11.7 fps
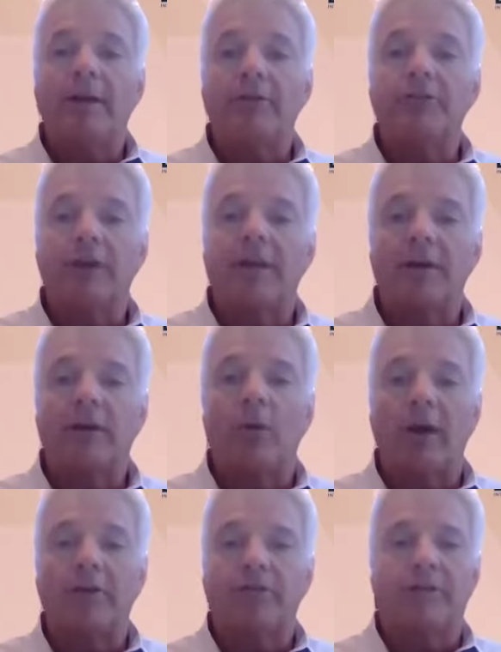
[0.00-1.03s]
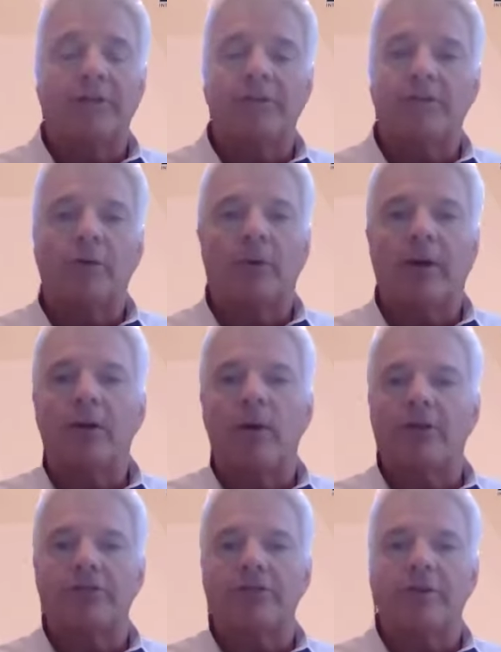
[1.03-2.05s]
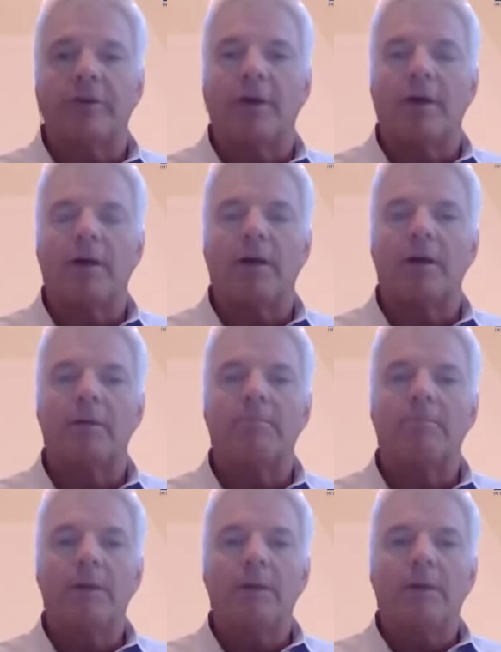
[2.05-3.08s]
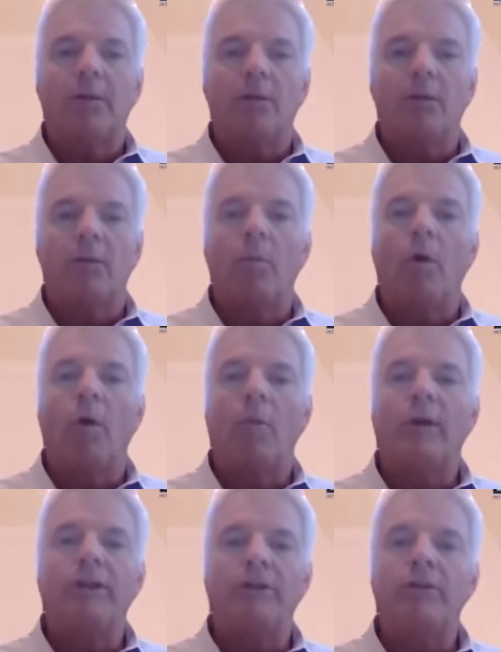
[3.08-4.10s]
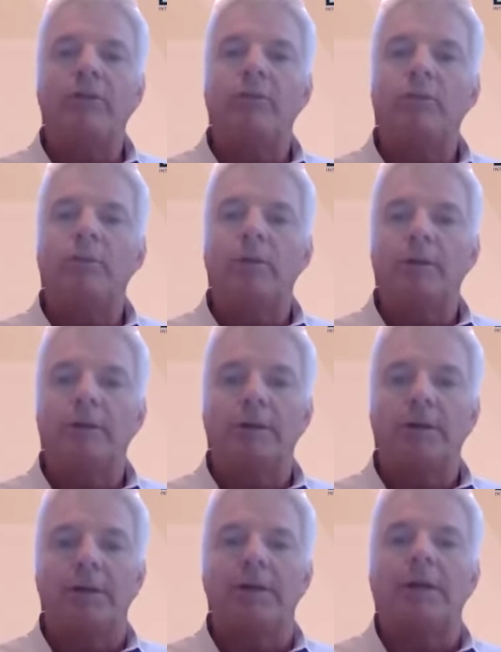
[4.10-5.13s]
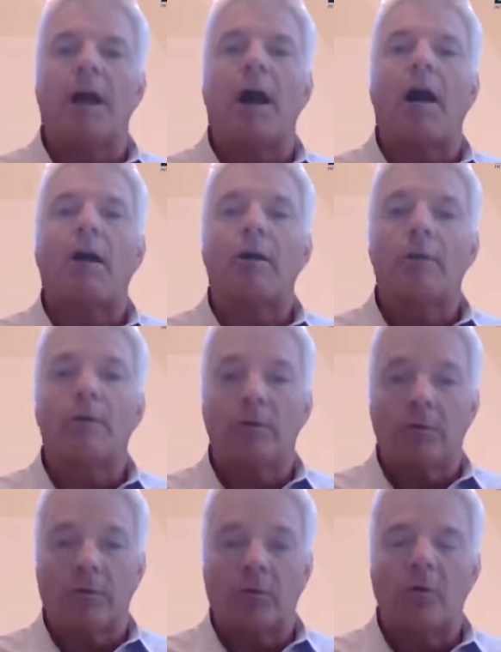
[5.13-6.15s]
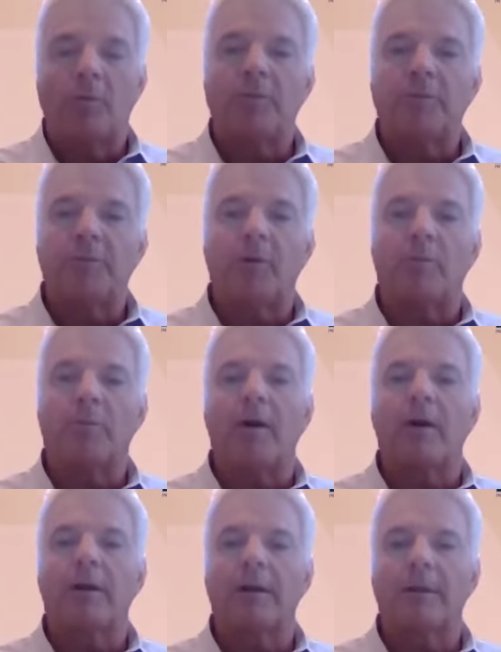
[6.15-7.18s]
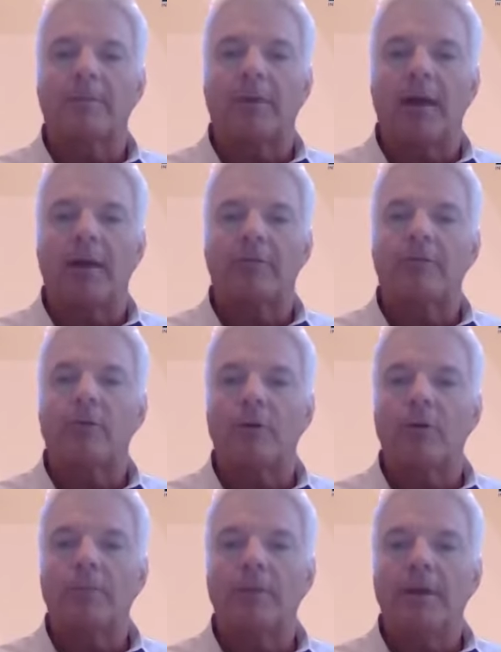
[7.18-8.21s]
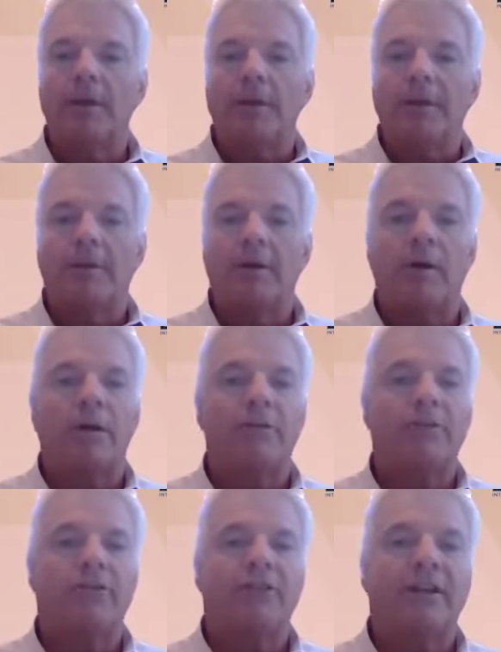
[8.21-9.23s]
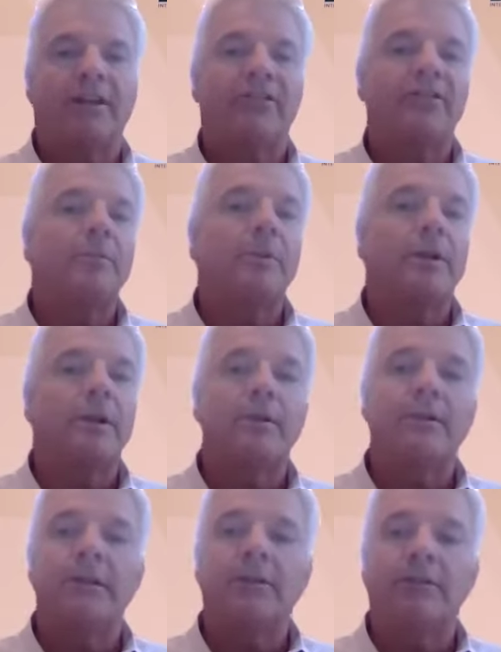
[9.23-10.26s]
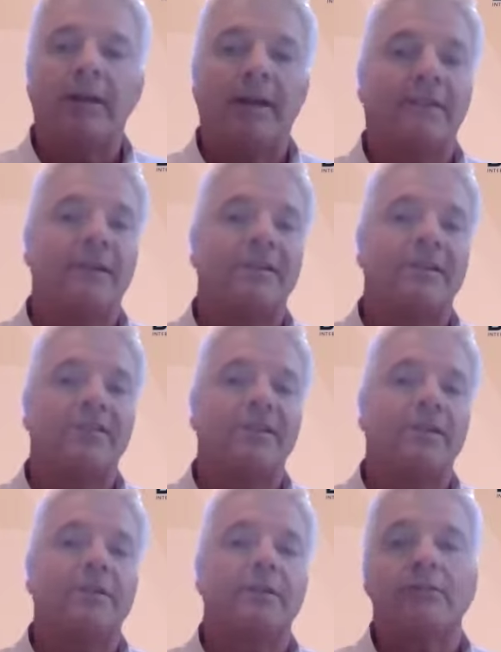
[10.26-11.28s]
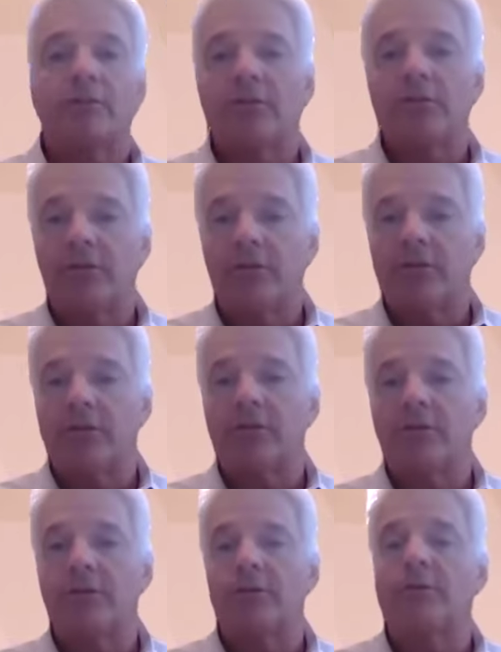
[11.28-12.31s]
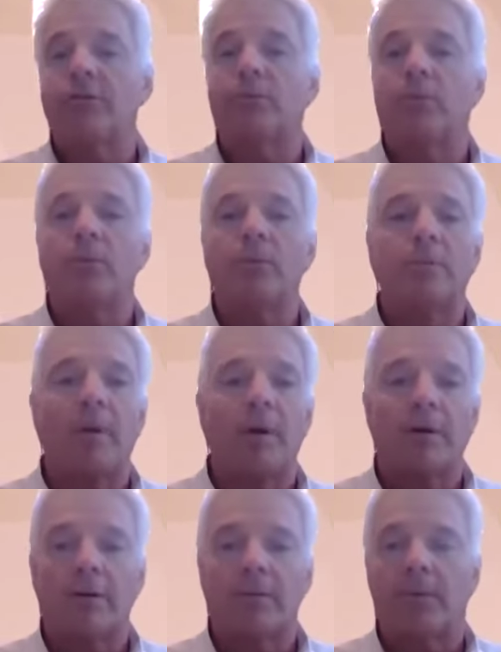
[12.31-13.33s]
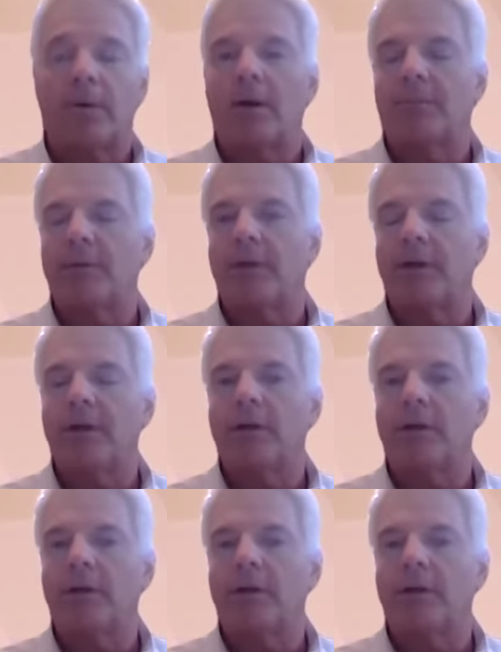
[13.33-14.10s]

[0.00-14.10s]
I understand the question. It's a great question. What we do in our Global Spoke marketing platform, there are distinct similarities and then distinct differences that are used when we market a property.